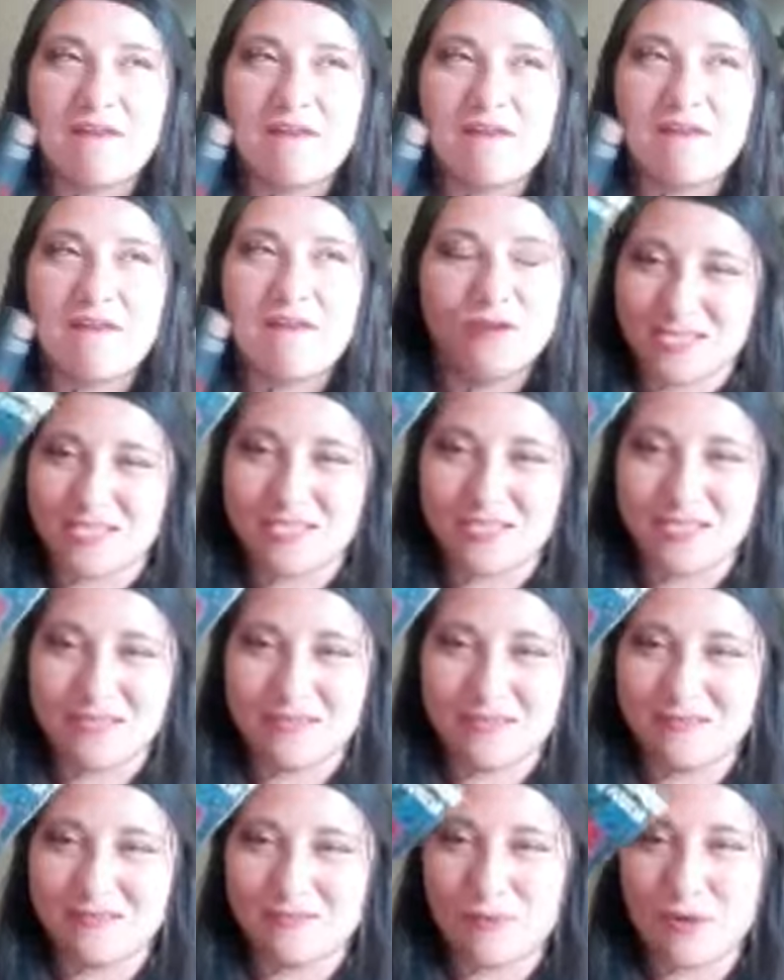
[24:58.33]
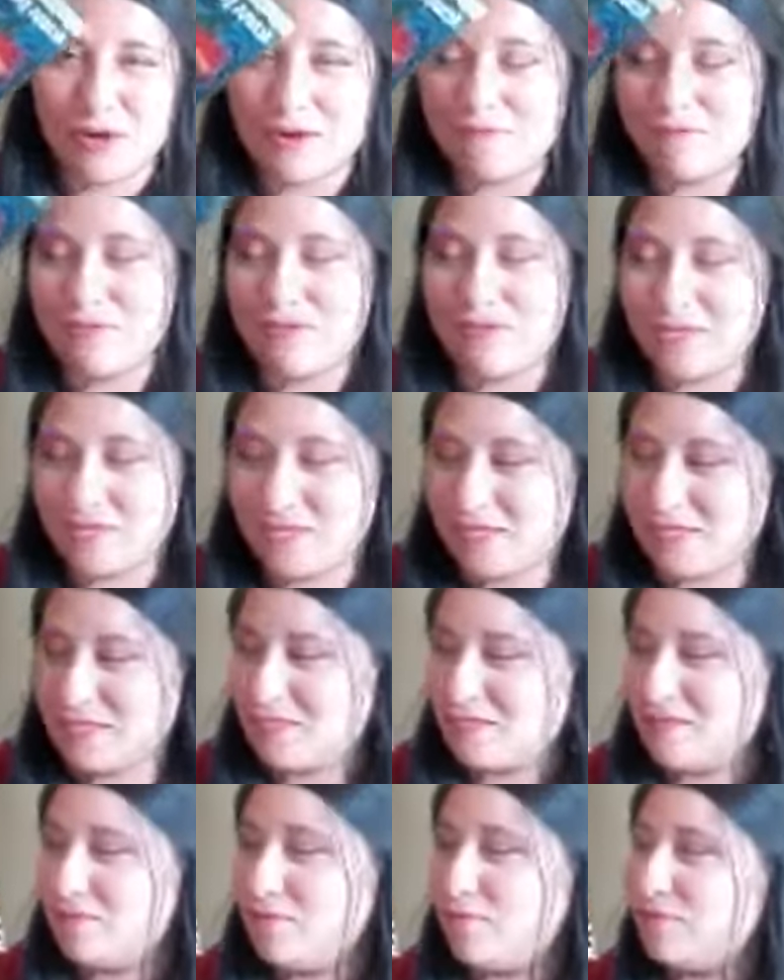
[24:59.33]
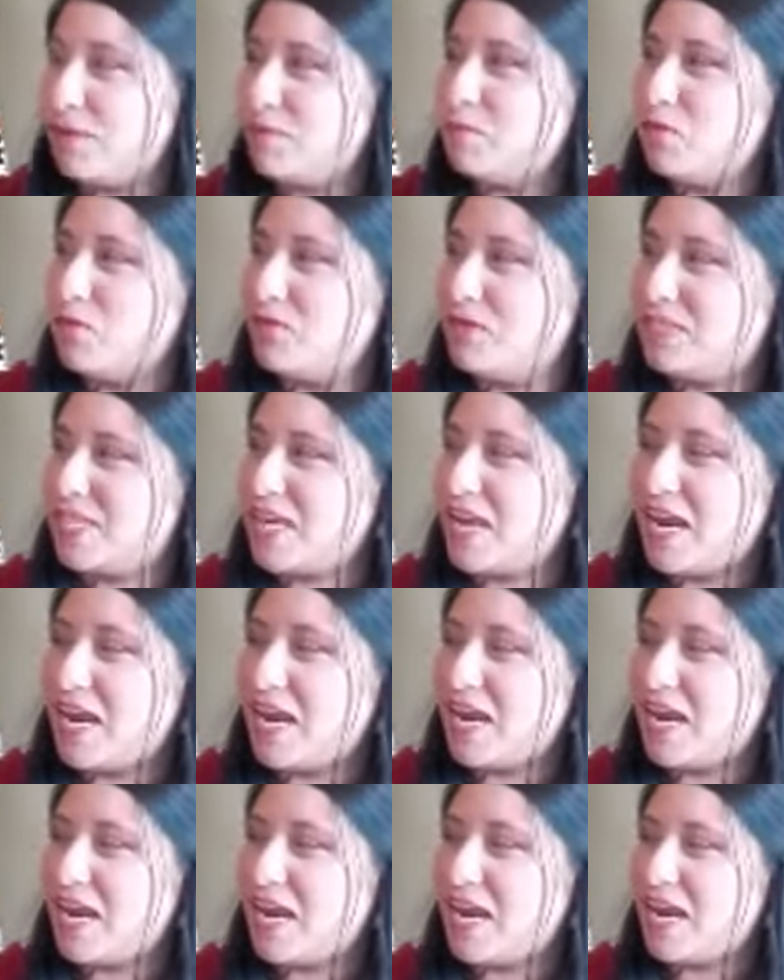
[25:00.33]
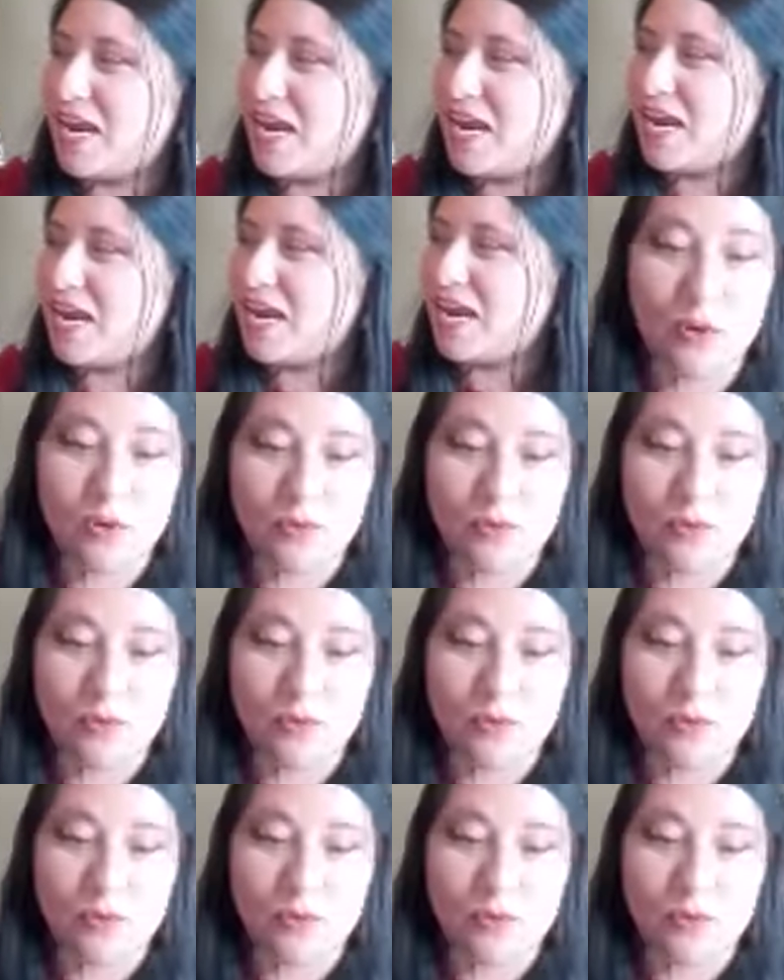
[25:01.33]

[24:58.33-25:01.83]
so many good. That's one thing of the movies that I like